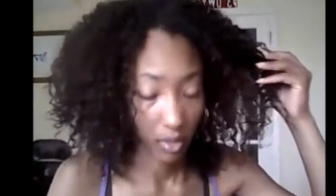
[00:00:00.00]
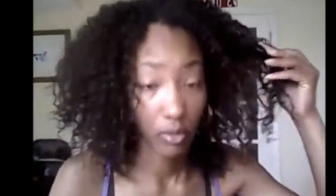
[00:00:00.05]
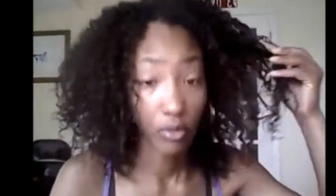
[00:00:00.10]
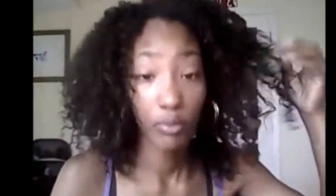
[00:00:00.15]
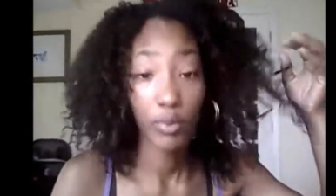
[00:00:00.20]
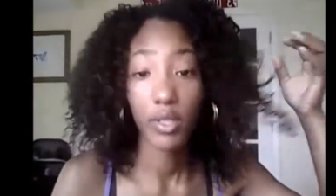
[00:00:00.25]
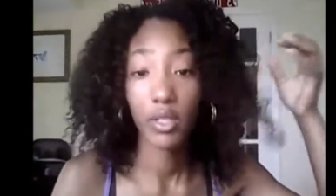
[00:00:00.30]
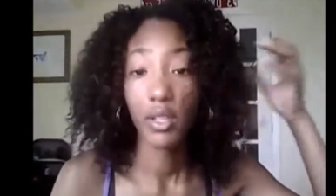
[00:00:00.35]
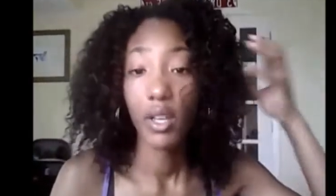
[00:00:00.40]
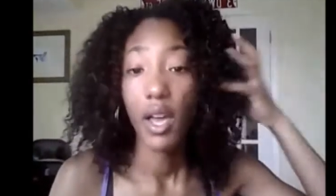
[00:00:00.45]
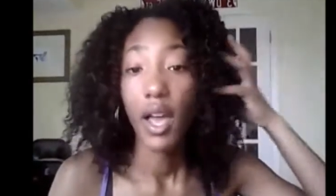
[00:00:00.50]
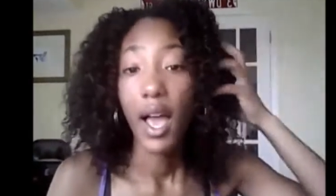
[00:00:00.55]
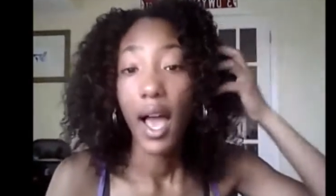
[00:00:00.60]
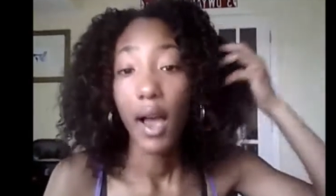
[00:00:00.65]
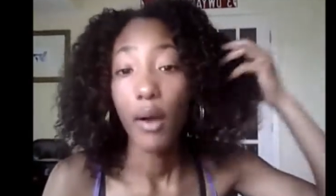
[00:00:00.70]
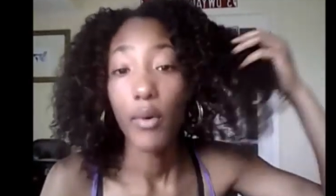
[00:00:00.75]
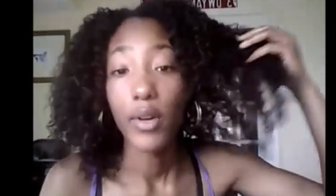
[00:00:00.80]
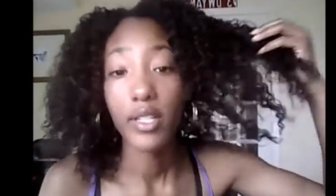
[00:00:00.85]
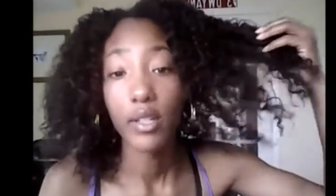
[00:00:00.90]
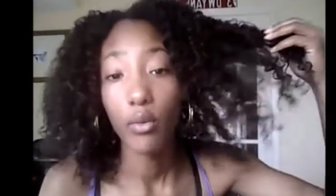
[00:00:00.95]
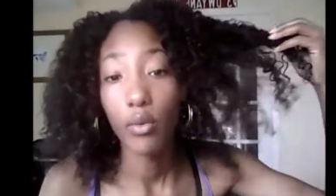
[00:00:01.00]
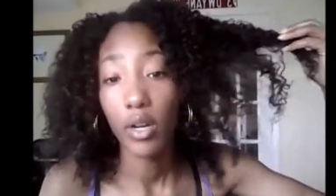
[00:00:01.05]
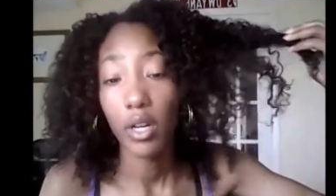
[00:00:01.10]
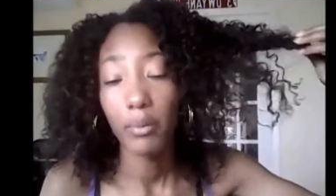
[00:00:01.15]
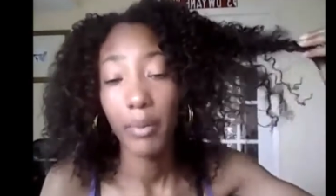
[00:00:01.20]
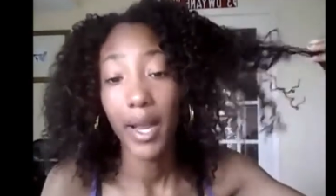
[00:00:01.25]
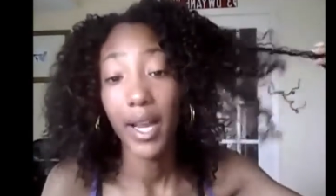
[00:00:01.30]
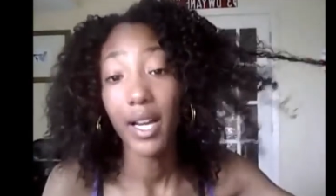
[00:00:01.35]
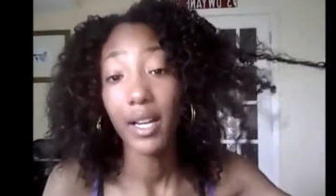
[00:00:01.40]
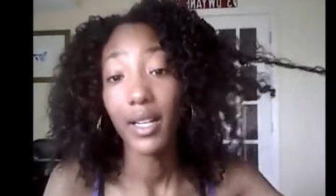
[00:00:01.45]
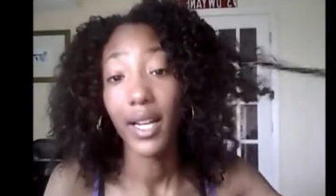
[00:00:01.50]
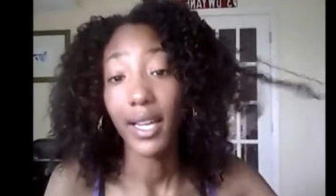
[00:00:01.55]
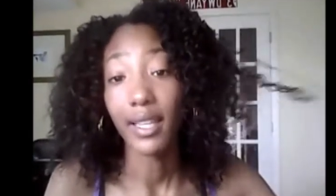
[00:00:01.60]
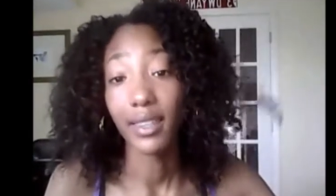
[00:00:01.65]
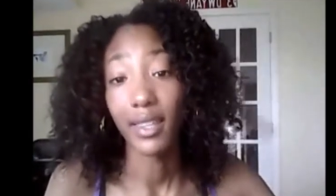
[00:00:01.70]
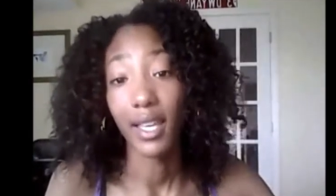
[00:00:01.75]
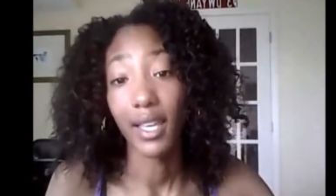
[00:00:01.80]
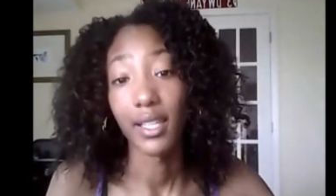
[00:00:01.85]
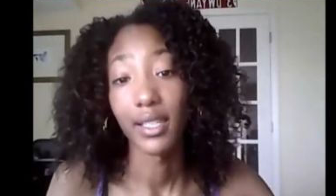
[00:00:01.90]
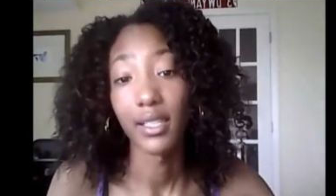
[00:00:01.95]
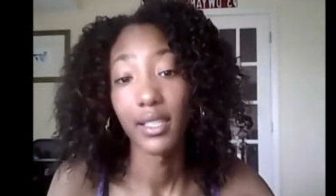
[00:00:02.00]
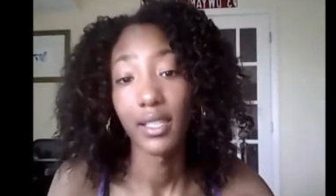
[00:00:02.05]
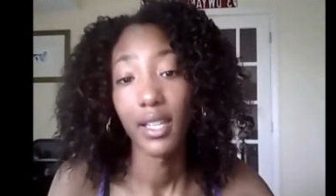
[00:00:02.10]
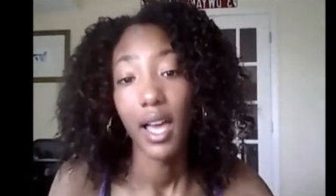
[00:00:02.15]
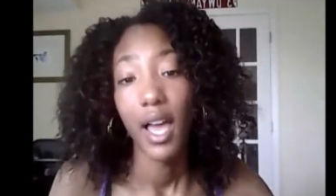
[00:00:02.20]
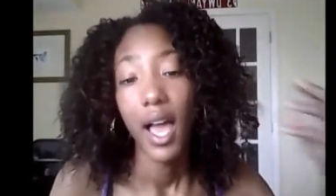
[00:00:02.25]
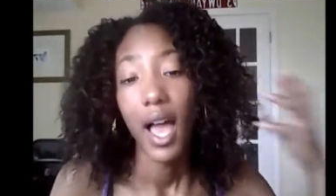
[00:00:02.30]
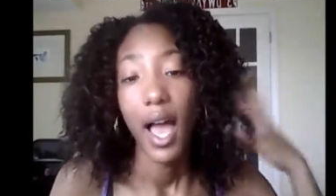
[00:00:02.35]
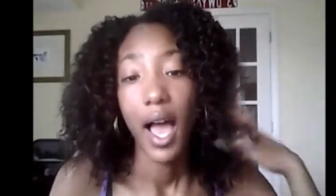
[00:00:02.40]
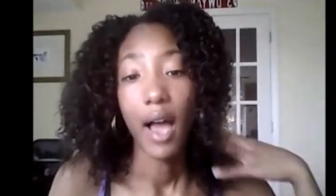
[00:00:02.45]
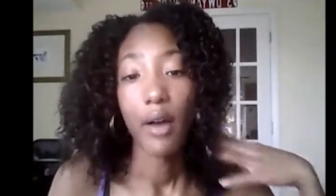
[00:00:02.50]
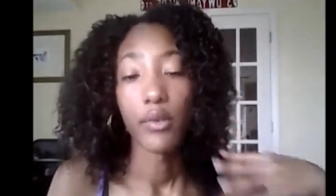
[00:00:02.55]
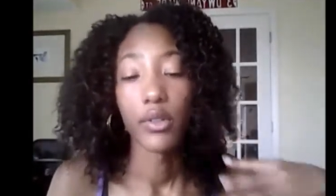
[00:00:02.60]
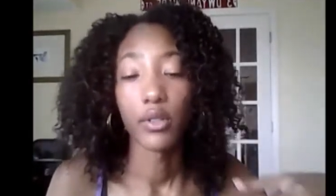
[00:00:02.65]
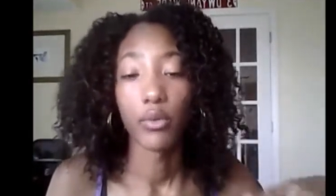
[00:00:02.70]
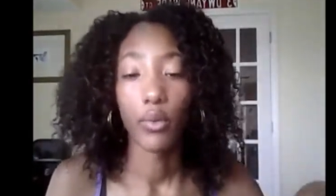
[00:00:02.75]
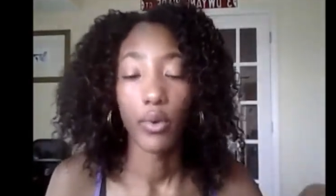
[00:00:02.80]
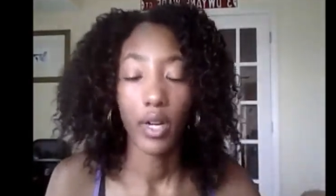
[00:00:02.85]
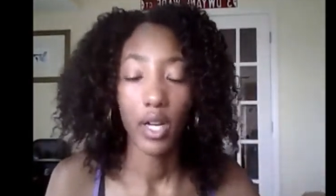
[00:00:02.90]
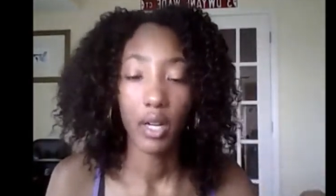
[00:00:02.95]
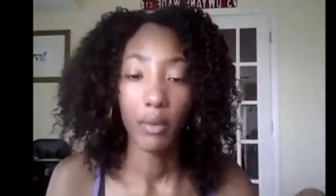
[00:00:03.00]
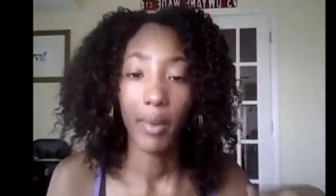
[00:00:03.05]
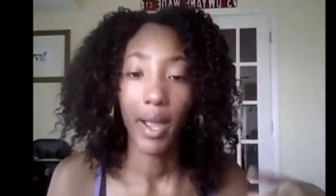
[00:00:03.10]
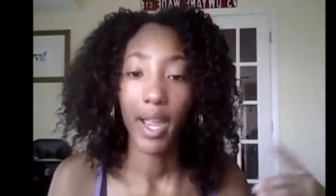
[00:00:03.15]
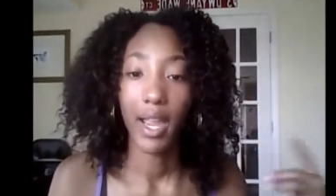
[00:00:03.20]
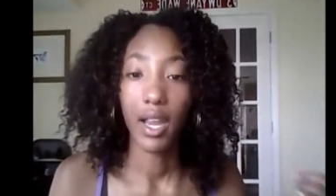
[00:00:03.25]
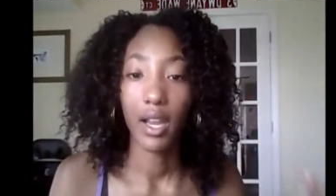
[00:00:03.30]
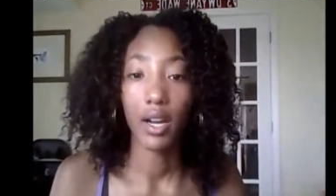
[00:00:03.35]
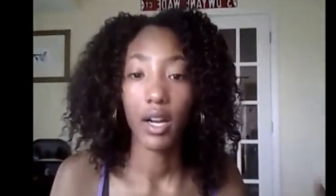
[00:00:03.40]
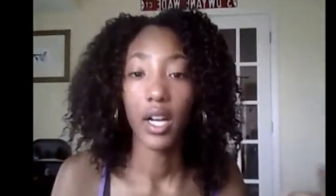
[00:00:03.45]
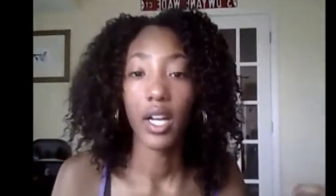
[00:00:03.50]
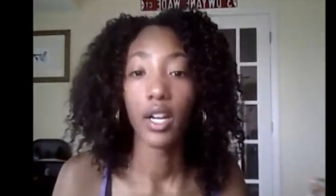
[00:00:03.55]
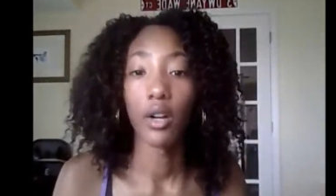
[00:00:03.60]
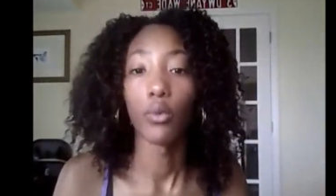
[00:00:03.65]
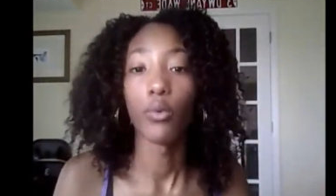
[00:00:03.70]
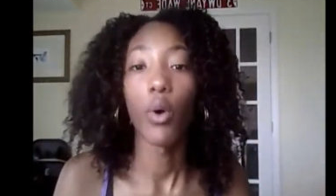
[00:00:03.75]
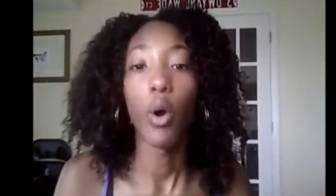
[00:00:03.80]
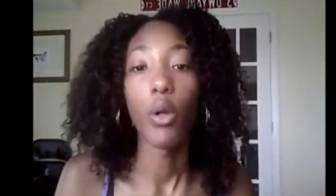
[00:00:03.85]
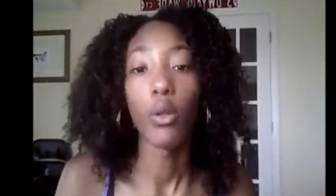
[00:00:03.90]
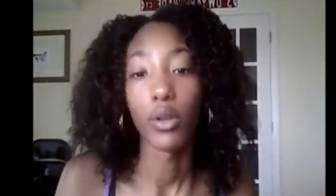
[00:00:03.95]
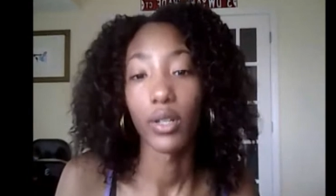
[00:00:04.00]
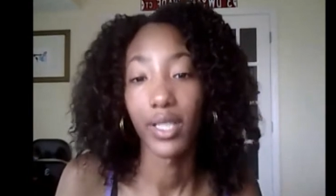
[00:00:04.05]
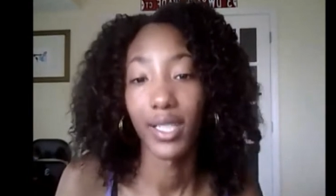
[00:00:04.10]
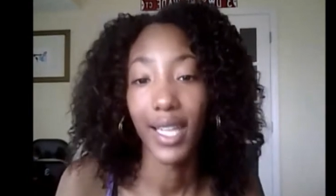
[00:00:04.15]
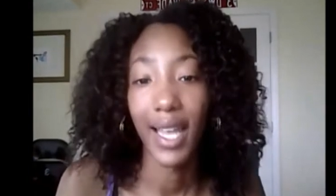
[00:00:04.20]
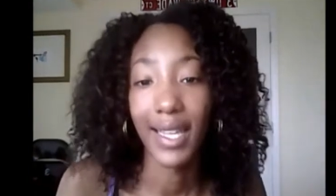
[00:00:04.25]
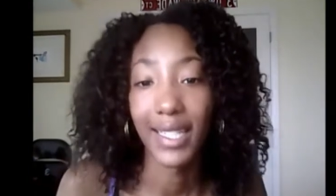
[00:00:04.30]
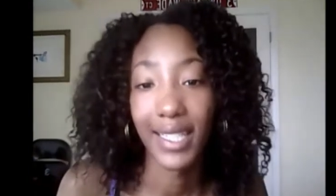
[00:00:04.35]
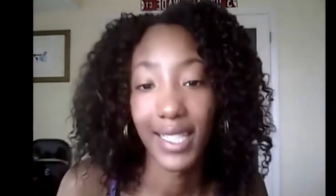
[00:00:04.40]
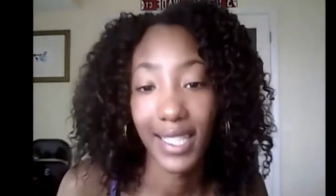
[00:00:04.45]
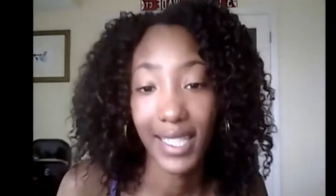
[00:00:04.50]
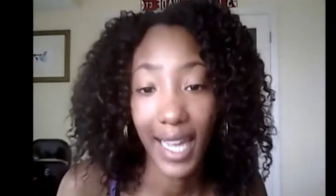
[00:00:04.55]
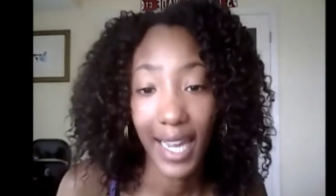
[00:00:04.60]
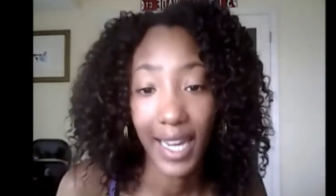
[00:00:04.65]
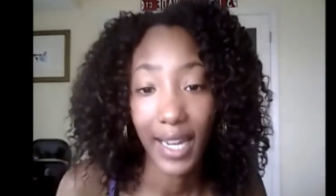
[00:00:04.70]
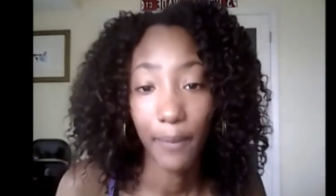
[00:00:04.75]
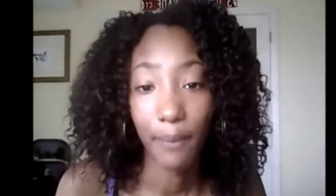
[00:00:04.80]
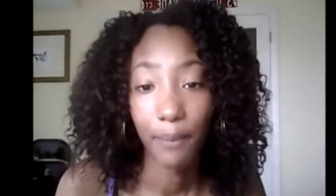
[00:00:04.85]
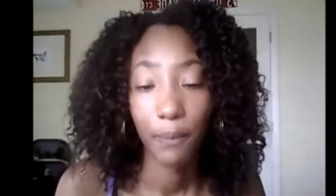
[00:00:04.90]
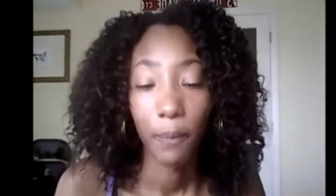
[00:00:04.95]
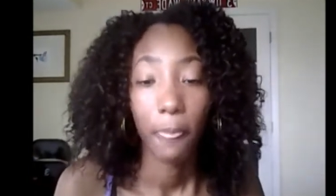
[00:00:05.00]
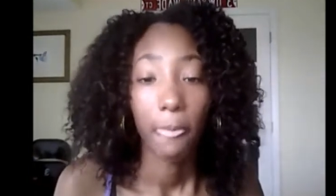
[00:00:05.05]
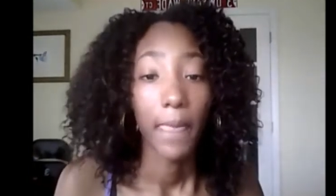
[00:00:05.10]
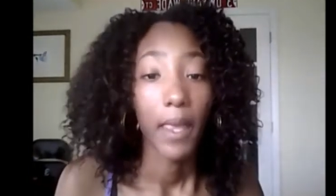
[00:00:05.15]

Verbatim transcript: Oops. I wasn't wearing my hair like this. I was wearing my hair in a roller set state.